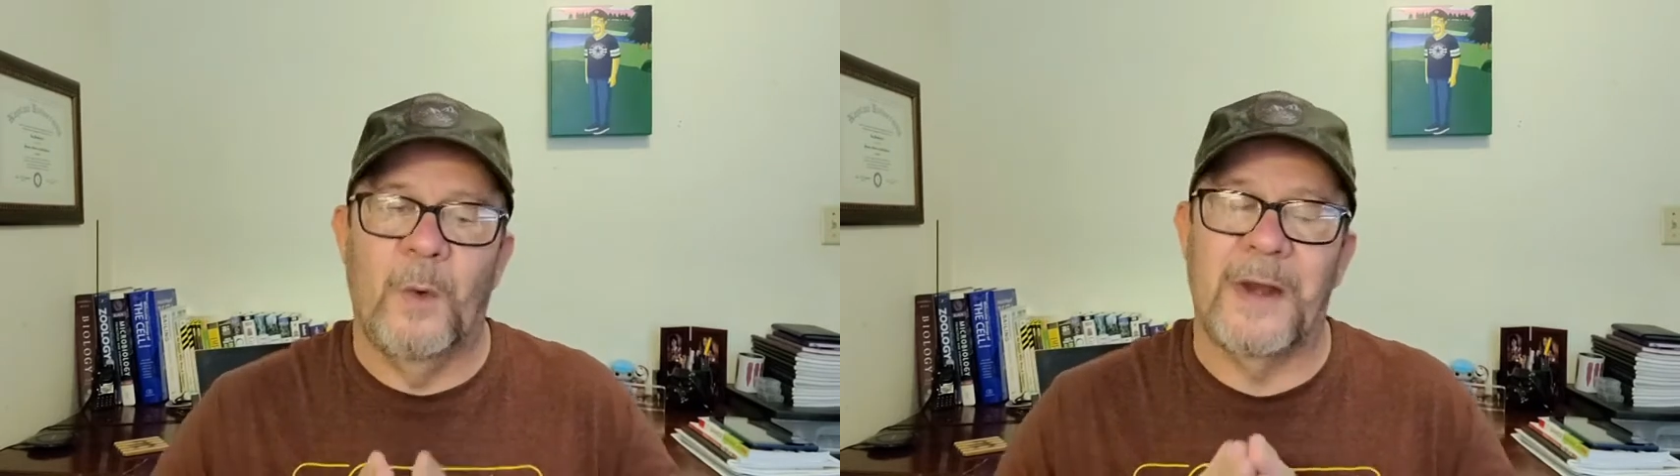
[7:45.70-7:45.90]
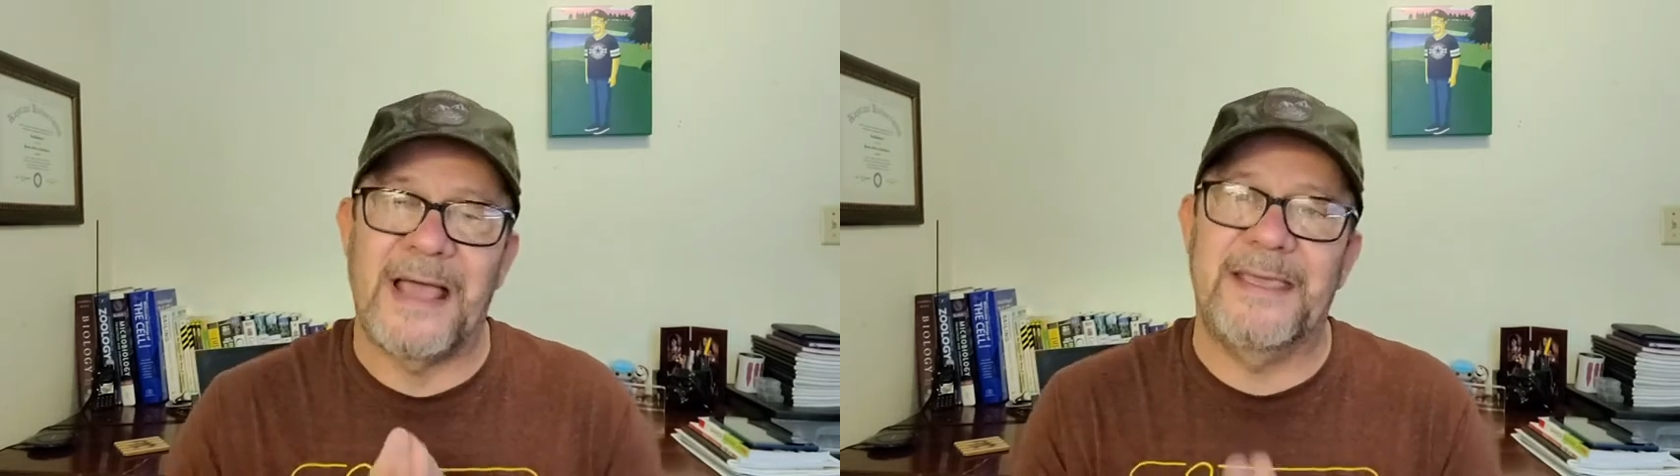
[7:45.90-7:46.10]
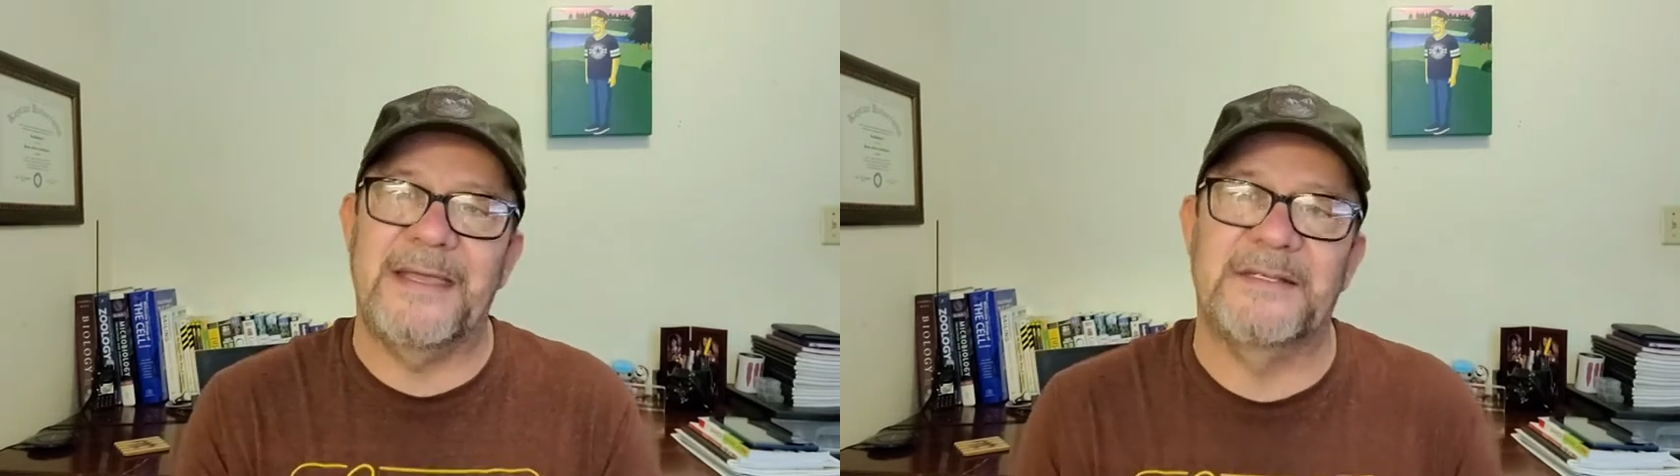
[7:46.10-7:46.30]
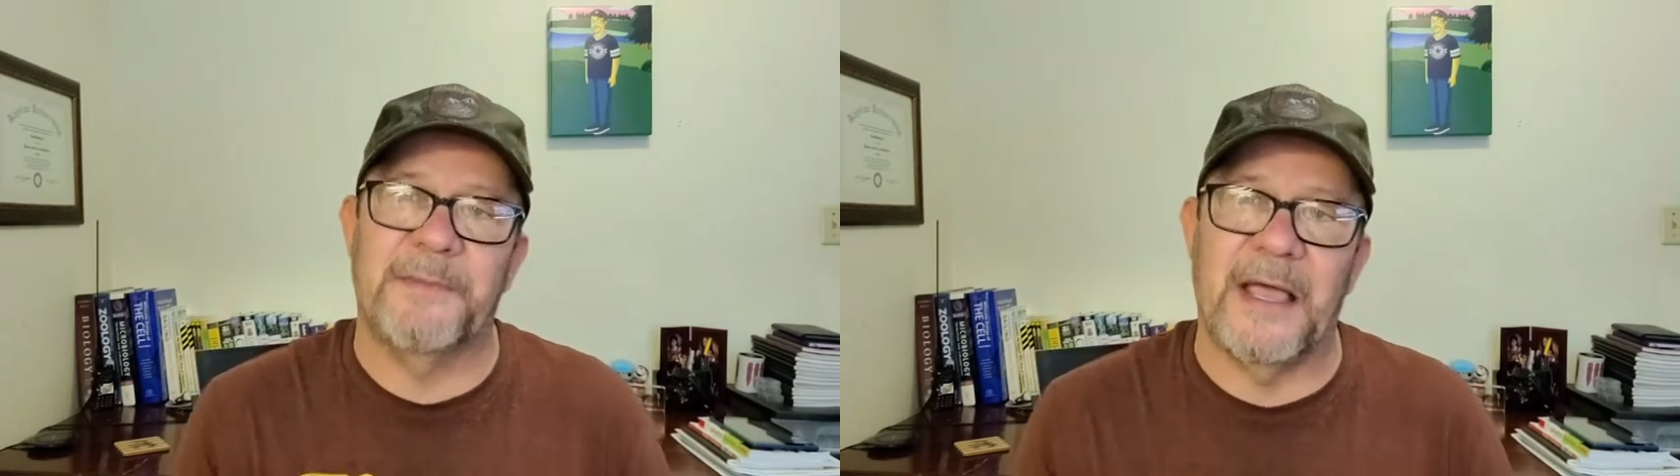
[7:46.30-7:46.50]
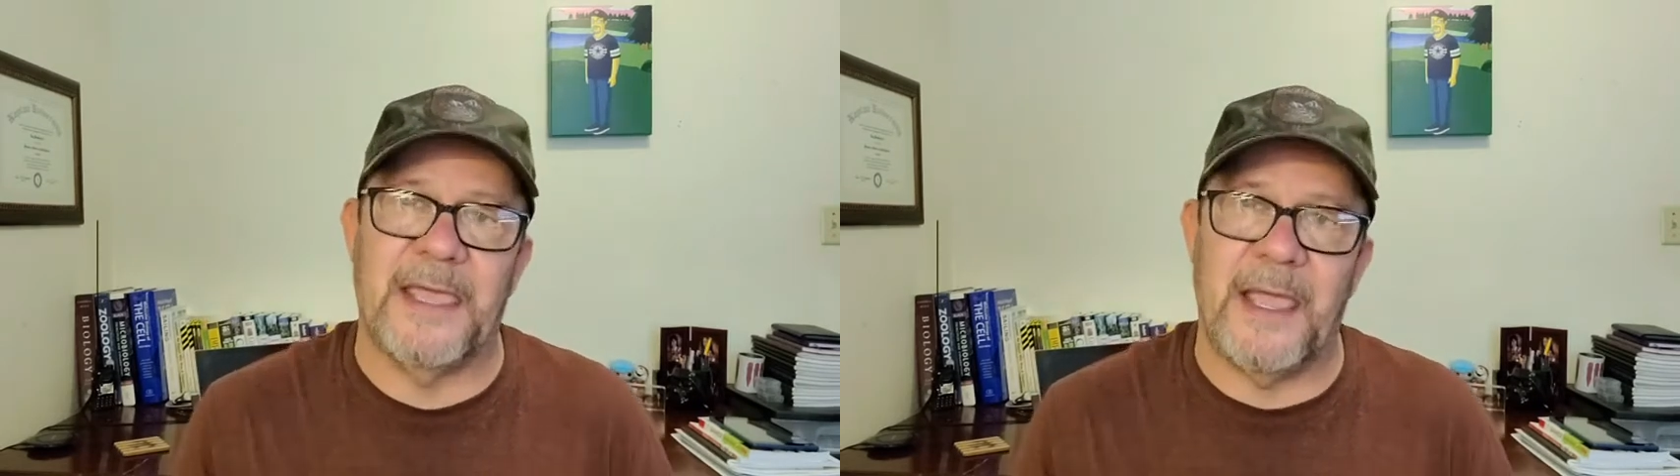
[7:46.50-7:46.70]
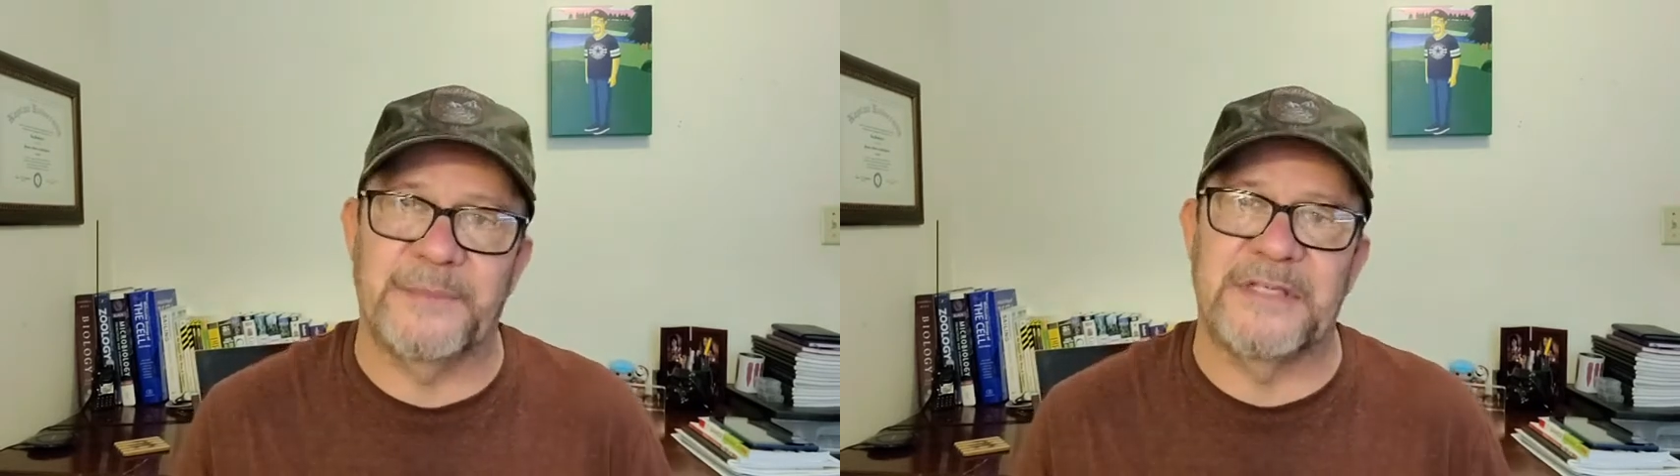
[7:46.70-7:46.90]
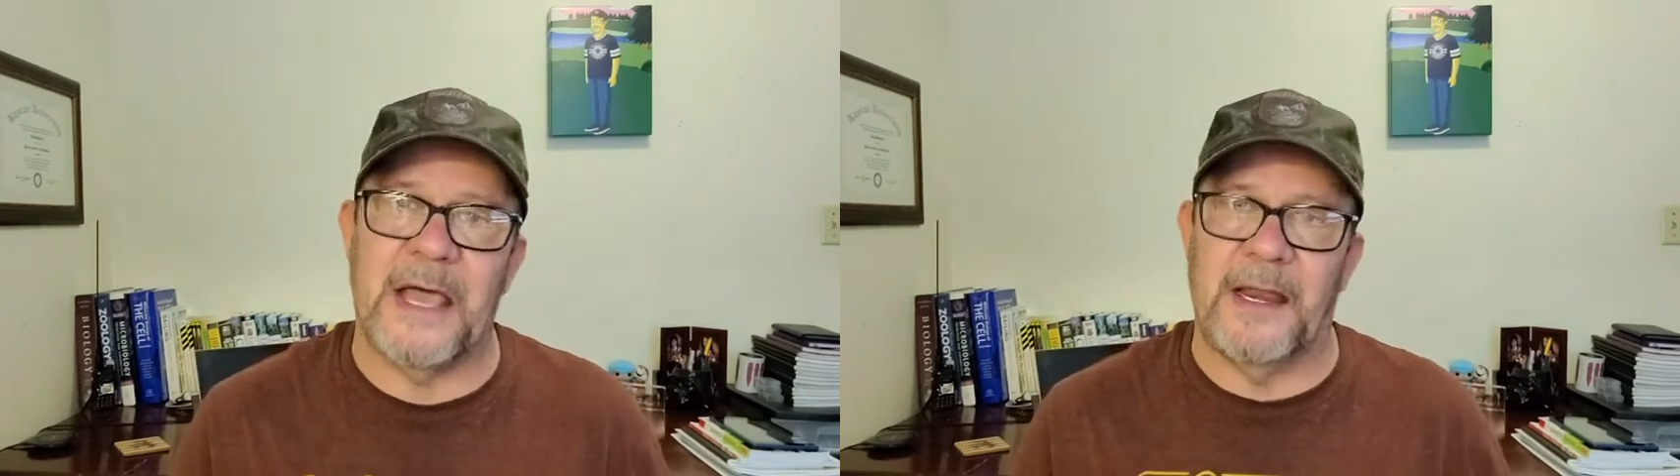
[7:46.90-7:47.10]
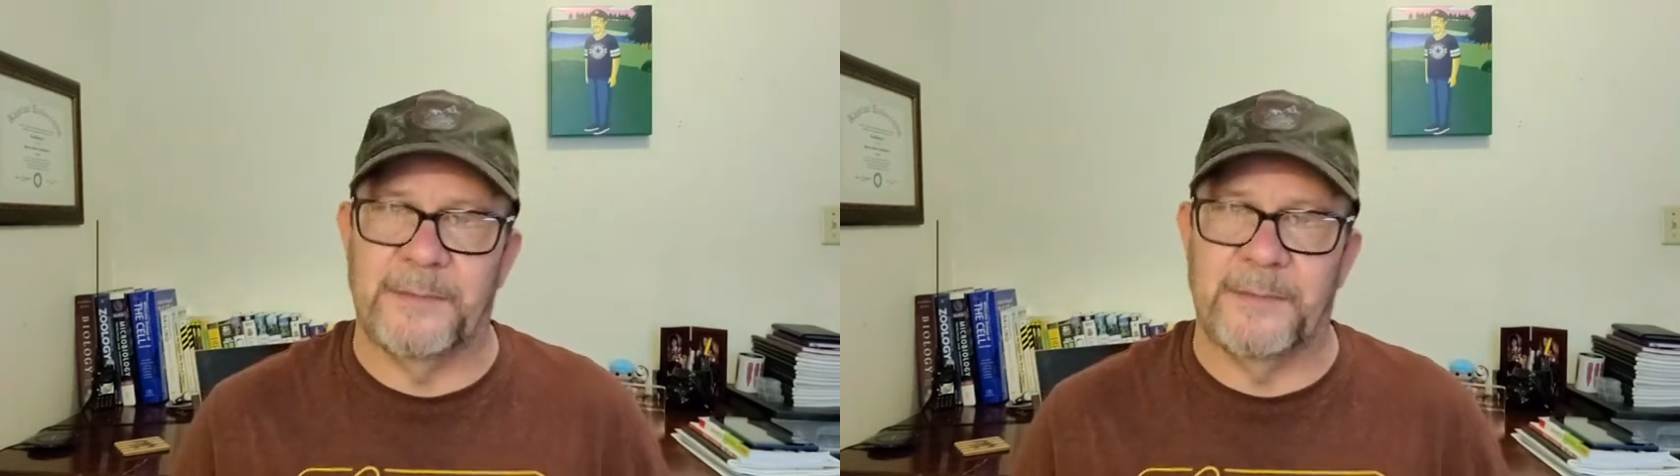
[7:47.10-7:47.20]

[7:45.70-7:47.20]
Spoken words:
when I get to my campsite,